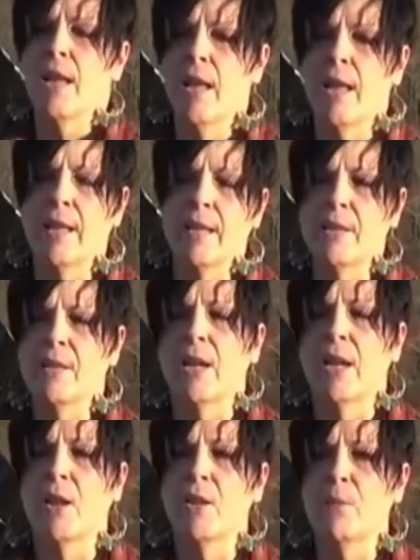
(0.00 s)
And
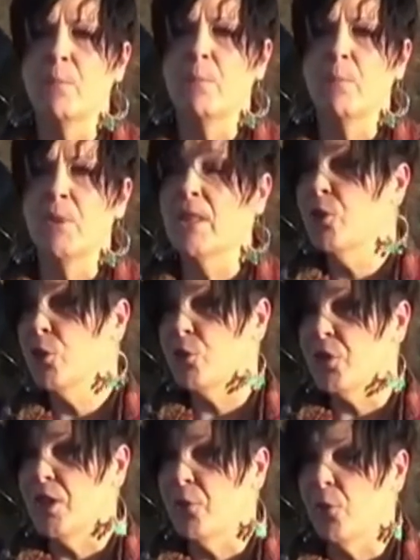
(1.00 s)
but this
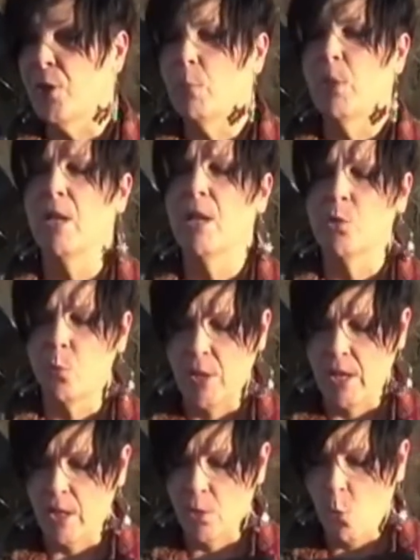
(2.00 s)
year's different because
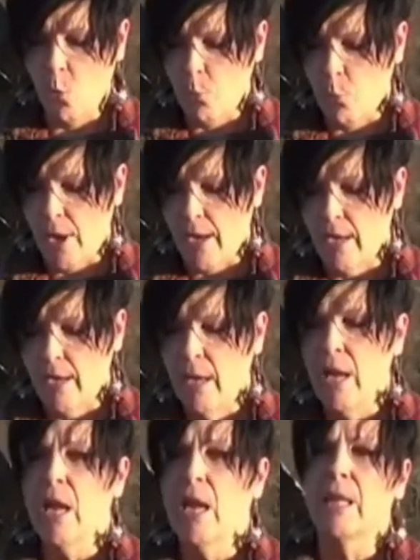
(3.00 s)
we incorporated
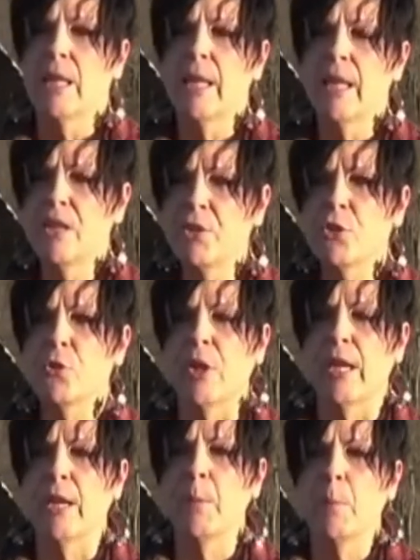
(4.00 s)
the
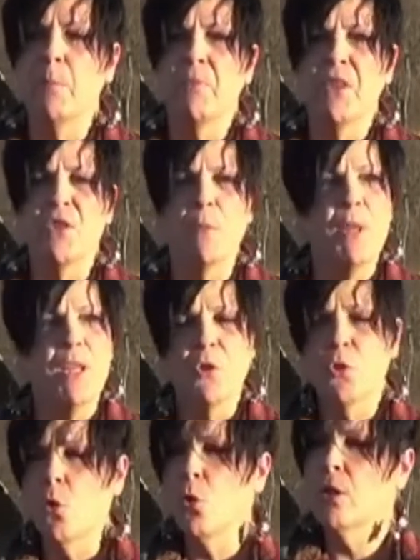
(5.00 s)
history, some of the
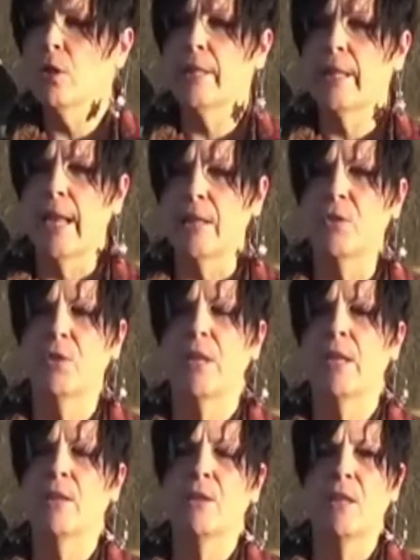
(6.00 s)
historical dates
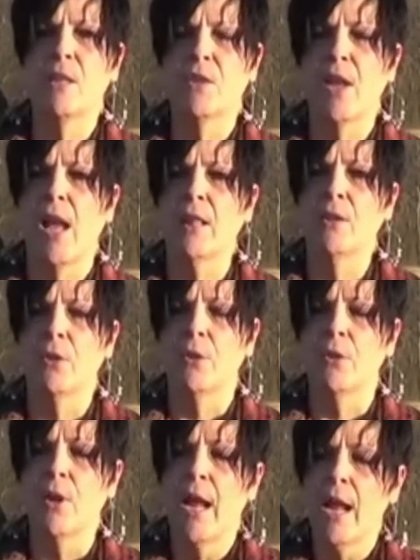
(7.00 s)
in this
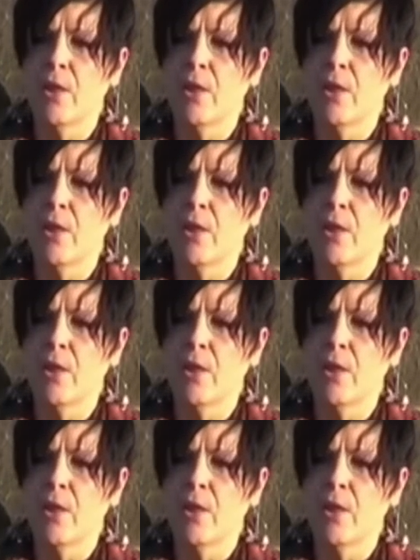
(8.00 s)
calendar.